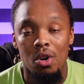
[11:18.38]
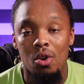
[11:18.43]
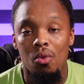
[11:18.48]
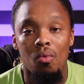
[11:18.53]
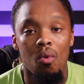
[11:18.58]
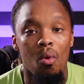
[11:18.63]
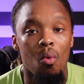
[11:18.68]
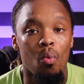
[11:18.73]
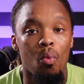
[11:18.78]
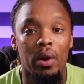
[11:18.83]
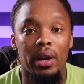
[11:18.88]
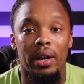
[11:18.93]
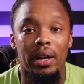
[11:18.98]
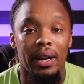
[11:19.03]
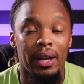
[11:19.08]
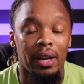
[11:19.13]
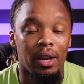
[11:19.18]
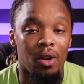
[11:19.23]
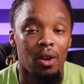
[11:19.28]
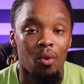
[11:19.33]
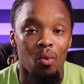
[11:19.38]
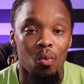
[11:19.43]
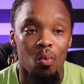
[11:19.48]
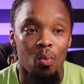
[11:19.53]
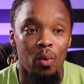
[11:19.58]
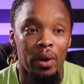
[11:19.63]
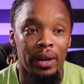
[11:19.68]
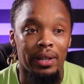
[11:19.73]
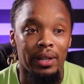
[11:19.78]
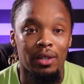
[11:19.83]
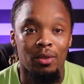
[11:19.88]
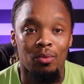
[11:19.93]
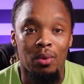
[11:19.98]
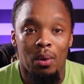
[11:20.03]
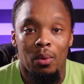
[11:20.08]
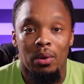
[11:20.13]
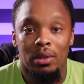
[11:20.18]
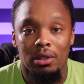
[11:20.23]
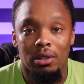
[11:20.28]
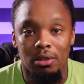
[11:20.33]
well, what do I
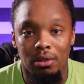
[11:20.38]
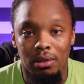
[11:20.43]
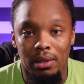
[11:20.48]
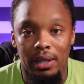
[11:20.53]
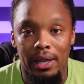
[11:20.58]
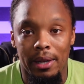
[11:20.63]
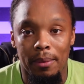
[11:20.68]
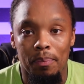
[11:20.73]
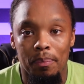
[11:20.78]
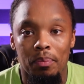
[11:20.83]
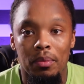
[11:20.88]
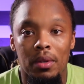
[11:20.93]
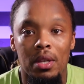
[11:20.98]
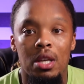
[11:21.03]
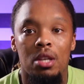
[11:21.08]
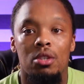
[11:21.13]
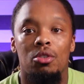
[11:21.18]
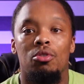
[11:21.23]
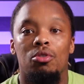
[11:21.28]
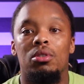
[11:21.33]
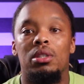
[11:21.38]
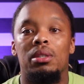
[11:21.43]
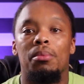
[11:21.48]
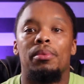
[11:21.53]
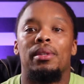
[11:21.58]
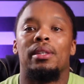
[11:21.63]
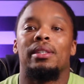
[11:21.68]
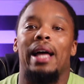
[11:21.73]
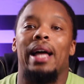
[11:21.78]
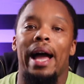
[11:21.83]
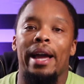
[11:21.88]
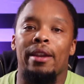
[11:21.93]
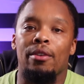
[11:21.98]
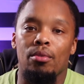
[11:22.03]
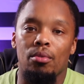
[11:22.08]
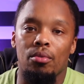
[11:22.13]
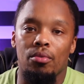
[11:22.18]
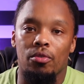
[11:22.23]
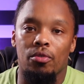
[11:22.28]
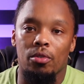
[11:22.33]
want it to look like. So there's some things I
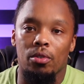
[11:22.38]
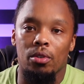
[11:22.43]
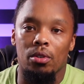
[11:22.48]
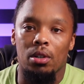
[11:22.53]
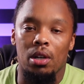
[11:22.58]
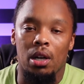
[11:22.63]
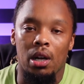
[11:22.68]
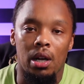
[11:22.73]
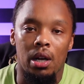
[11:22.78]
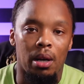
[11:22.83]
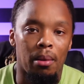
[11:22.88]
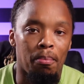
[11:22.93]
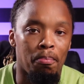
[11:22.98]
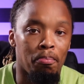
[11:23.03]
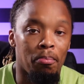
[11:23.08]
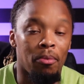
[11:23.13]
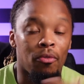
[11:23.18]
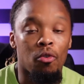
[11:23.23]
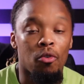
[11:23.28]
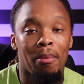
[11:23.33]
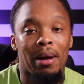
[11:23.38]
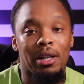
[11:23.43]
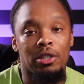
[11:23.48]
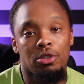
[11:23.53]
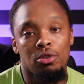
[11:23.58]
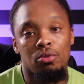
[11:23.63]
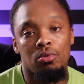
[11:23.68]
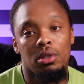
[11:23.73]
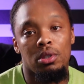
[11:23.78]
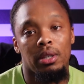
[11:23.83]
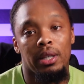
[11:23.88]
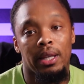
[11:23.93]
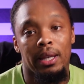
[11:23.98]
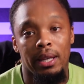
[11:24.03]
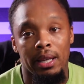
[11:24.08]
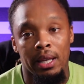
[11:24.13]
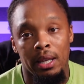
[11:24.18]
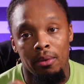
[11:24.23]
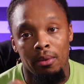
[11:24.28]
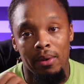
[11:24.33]
do for before my shoots to
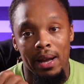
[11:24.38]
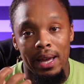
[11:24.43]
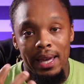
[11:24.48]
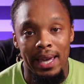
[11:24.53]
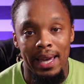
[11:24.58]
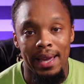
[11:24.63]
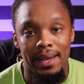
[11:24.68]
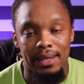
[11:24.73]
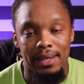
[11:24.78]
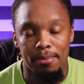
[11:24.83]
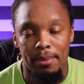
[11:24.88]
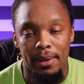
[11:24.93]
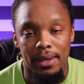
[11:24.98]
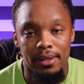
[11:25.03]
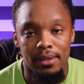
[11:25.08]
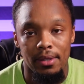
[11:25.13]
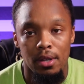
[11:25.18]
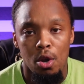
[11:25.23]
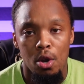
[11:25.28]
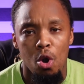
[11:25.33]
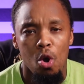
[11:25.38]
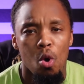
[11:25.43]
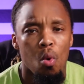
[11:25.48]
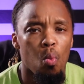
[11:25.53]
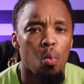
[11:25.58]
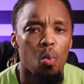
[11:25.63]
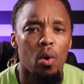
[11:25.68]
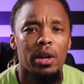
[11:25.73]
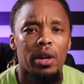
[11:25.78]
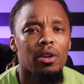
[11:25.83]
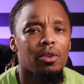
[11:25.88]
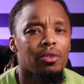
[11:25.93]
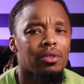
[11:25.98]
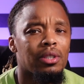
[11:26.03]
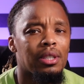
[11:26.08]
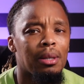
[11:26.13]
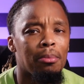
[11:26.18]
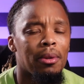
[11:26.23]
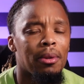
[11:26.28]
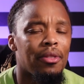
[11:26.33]
get in the right headspace. What are
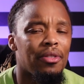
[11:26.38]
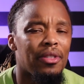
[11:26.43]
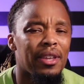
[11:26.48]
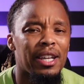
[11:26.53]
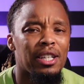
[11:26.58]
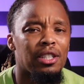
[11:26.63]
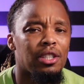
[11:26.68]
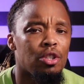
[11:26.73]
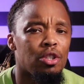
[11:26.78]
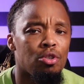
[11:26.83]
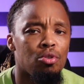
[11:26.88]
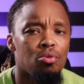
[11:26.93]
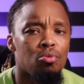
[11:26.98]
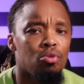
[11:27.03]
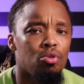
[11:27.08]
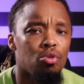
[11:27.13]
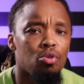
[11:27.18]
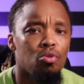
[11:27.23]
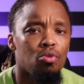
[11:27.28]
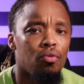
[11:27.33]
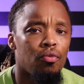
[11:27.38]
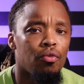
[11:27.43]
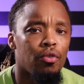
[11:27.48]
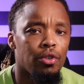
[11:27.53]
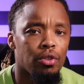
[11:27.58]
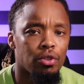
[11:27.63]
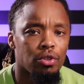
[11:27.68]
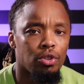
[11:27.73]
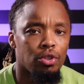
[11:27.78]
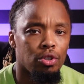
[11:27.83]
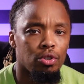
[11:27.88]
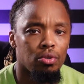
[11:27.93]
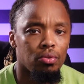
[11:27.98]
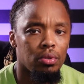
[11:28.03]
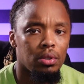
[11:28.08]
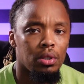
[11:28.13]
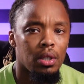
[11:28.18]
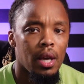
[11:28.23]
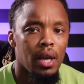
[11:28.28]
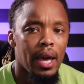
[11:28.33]
some of the things that you do for your
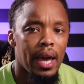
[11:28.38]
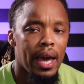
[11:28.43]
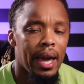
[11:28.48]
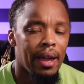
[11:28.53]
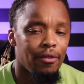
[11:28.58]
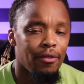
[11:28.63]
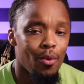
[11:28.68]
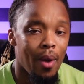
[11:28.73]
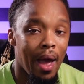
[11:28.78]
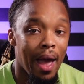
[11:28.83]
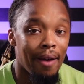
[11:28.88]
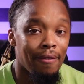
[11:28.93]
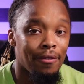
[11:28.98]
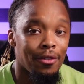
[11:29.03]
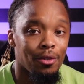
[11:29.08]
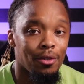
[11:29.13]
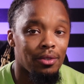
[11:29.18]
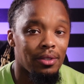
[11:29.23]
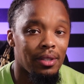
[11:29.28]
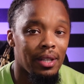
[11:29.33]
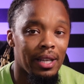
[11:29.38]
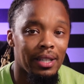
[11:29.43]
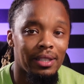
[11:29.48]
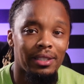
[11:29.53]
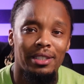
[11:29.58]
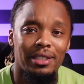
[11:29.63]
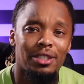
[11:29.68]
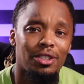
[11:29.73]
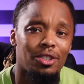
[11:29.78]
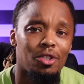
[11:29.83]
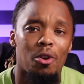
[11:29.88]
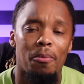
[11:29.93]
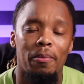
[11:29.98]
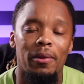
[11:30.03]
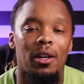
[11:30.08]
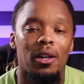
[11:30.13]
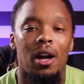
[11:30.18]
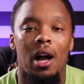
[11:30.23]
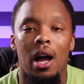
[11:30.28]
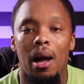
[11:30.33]
shoots? If you have those things, just throw them in
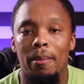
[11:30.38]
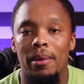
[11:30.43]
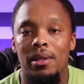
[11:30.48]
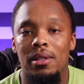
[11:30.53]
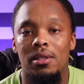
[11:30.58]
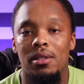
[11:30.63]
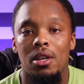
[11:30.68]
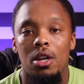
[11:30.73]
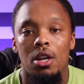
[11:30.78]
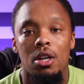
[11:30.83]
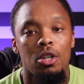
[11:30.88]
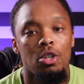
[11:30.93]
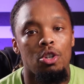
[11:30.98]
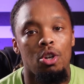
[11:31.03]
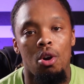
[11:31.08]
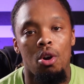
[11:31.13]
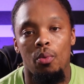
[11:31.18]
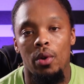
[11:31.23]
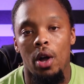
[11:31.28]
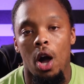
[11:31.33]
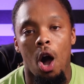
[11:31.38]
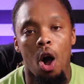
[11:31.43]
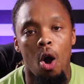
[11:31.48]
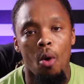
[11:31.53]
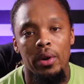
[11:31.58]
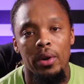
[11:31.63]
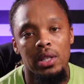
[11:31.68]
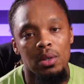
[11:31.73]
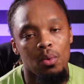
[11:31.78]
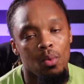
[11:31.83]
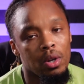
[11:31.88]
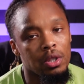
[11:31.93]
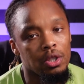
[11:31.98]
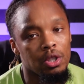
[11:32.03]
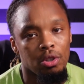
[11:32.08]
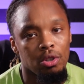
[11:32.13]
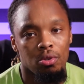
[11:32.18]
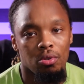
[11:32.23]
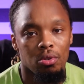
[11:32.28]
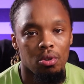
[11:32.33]
the comments. We always want
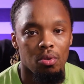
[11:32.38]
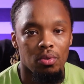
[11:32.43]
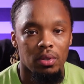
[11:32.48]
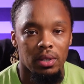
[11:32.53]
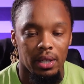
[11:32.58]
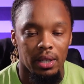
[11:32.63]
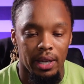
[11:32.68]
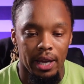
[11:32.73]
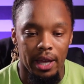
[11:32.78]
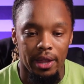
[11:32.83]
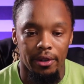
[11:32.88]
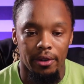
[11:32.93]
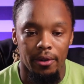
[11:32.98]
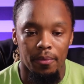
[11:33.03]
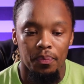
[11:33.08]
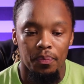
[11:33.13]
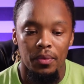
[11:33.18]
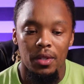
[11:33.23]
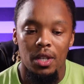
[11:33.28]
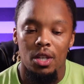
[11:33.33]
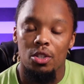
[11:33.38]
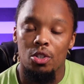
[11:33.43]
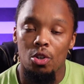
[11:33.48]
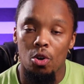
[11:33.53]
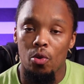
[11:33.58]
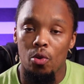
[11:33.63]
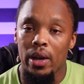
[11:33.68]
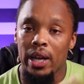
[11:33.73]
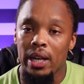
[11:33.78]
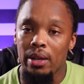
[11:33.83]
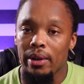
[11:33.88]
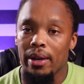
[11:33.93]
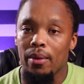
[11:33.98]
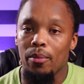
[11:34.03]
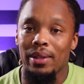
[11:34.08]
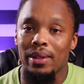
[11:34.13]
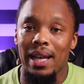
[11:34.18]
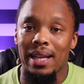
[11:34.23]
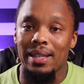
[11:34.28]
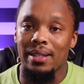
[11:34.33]
to grow together. So anyway,
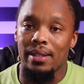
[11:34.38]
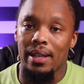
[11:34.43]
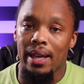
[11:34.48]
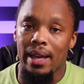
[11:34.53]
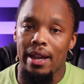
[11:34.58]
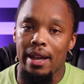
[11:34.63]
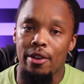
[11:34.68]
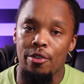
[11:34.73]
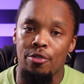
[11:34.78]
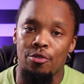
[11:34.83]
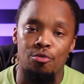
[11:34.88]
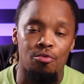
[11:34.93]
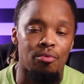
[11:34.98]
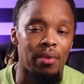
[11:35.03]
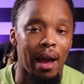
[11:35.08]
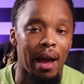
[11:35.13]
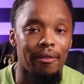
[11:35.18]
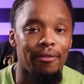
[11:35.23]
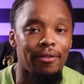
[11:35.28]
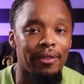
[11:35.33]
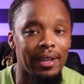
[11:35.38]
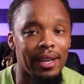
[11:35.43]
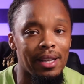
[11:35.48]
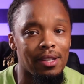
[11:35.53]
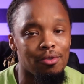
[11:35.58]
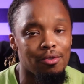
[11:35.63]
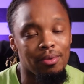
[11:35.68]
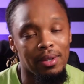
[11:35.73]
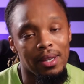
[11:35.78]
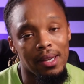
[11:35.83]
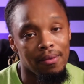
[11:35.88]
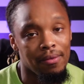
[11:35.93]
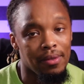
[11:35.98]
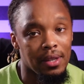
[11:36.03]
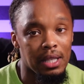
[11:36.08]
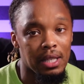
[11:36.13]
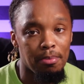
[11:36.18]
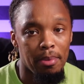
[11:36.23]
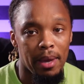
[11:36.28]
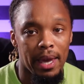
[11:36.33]
with that said, do not forget to give
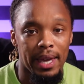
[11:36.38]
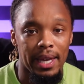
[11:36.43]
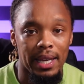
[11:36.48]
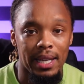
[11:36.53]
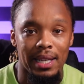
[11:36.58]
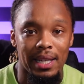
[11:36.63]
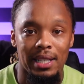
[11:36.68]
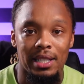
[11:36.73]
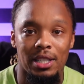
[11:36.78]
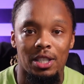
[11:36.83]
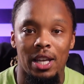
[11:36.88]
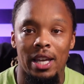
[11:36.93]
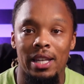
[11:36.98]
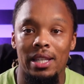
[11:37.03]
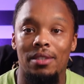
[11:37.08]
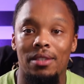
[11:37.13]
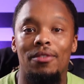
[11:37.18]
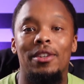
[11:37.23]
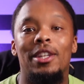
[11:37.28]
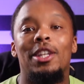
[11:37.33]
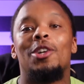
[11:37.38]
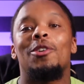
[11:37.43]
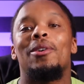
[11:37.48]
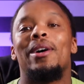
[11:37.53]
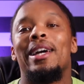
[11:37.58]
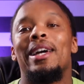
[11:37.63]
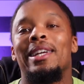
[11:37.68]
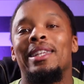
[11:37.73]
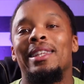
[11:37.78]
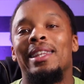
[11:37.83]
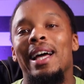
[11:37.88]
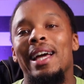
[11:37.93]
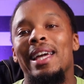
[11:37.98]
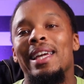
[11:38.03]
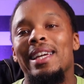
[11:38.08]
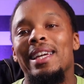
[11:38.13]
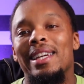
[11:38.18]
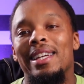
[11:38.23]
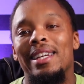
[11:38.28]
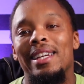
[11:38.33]
this page and this video a
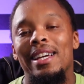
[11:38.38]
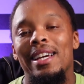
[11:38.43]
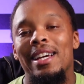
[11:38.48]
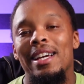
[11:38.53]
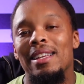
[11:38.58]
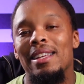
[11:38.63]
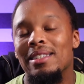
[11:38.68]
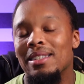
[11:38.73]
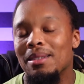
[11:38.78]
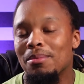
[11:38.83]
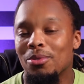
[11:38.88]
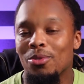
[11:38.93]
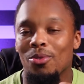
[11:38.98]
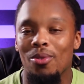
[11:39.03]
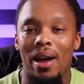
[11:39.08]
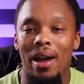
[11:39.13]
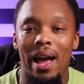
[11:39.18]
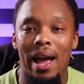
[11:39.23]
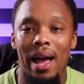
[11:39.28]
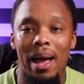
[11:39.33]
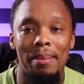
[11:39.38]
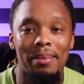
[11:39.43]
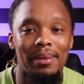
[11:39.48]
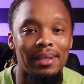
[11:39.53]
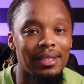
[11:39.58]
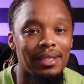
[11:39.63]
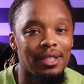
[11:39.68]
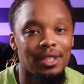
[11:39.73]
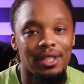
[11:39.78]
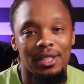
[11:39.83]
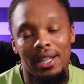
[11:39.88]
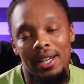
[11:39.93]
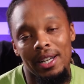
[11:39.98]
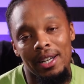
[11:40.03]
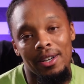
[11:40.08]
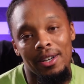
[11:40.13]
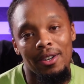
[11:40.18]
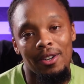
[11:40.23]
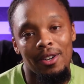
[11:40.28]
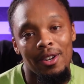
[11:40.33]
like, subscribe,
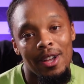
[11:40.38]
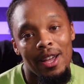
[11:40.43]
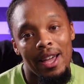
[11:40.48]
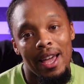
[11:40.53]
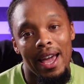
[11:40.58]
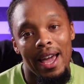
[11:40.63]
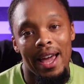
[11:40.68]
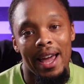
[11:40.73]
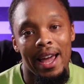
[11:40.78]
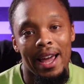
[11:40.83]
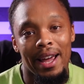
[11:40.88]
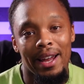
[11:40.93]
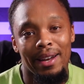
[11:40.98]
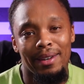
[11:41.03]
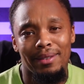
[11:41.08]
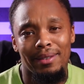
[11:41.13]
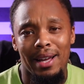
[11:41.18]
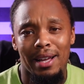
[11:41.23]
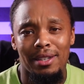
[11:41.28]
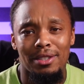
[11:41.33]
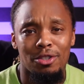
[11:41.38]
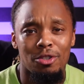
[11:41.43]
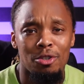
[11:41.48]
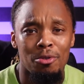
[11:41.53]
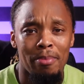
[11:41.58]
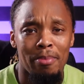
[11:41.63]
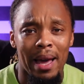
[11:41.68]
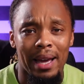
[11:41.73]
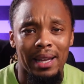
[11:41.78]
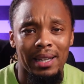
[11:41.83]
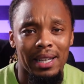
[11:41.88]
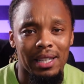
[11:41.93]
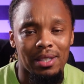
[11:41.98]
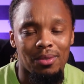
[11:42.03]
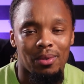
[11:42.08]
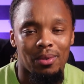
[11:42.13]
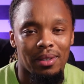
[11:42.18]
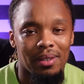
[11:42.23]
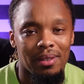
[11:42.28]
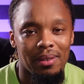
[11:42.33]
share, and I'll see you back in the
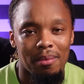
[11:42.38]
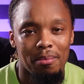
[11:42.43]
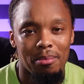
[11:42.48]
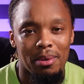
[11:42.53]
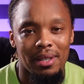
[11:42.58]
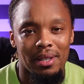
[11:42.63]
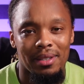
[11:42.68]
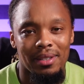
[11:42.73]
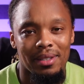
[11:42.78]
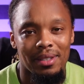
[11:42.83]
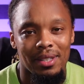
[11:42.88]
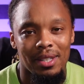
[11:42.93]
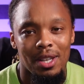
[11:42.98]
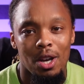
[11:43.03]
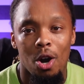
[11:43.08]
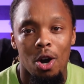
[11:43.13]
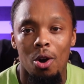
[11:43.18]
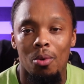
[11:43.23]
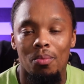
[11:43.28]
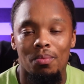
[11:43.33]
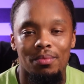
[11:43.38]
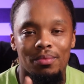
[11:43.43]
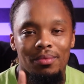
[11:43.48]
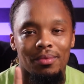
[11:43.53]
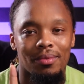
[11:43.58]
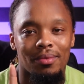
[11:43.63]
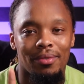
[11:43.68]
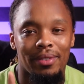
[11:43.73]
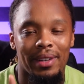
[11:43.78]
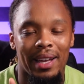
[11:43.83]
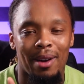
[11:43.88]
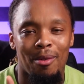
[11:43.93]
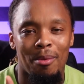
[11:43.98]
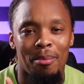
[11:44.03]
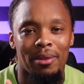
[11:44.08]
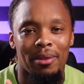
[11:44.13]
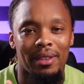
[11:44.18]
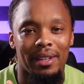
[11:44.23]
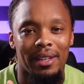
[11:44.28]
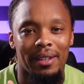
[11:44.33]
next one. Peace. Oh, forgot one
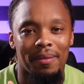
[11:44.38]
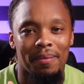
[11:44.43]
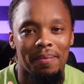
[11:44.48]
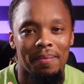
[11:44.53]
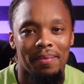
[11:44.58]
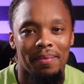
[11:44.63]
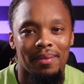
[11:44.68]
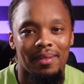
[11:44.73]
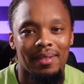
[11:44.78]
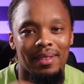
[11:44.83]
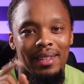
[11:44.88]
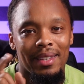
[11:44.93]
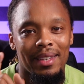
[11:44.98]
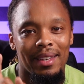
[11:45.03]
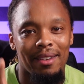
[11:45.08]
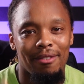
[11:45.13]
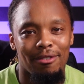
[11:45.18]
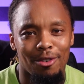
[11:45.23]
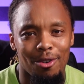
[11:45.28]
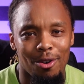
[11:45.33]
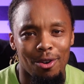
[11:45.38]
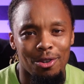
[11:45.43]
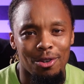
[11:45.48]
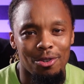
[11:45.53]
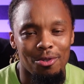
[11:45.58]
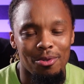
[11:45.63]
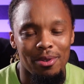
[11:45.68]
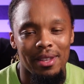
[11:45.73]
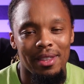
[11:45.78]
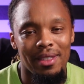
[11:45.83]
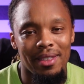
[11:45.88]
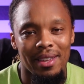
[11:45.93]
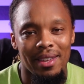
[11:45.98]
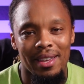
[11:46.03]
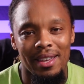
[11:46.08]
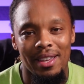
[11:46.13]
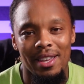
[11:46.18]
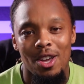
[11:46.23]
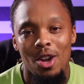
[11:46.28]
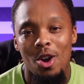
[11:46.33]
more thing. If you're going to do
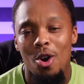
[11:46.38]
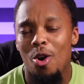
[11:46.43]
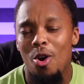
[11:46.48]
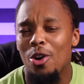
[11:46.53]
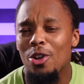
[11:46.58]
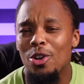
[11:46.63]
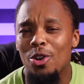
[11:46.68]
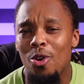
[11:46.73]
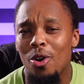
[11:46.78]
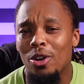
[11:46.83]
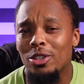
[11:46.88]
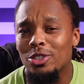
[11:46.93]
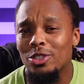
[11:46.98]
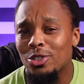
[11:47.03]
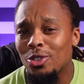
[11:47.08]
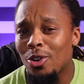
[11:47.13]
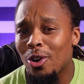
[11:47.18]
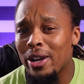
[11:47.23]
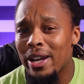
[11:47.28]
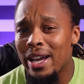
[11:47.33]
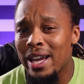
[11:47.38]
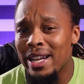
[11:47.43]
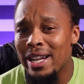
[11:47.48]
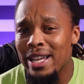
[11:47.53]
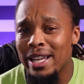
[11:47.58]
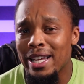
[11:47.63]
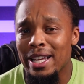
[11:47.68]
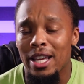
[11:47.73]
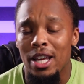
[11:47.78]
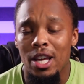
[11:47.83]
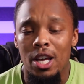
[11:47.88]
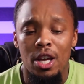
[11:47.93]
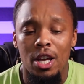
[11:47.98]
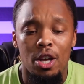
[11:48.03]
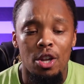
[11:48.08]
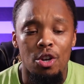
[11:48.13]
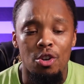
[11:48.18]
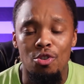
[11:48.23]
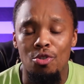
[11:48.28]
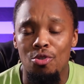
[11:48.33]
anything, or you're going to start any
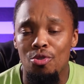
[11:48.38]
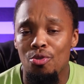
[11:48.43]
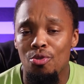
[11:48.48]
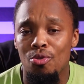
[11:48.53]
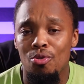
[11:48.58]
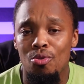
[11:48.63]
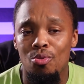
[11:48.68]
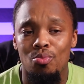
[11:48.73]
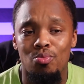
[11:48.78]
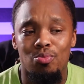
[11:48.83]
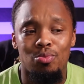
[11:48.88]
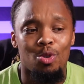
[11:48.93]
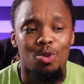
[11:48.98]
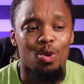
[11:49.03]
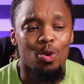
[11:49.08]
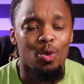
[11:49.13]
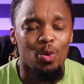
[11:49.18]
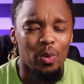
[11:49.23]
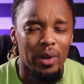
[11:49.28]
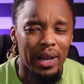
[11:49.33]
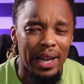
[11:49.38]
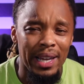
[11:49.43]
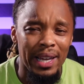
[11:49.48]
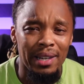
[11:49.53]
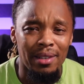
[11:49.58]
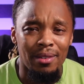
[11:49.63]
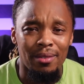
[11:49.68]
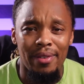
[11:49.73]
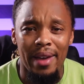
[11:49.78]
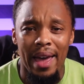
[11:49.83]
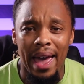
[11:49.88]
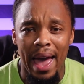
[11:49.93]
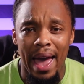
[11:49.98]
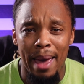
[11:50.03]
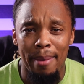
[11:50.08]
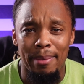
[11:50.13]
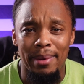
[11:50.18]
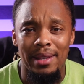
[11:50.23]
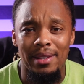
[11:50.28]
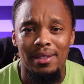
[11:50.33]
new creative
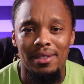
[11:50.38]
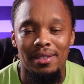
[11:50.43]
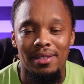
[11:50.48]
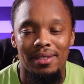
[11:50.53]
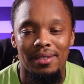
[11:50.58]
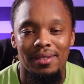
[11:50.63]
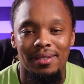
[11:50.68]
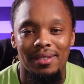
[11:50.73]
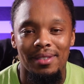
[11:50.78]
habits,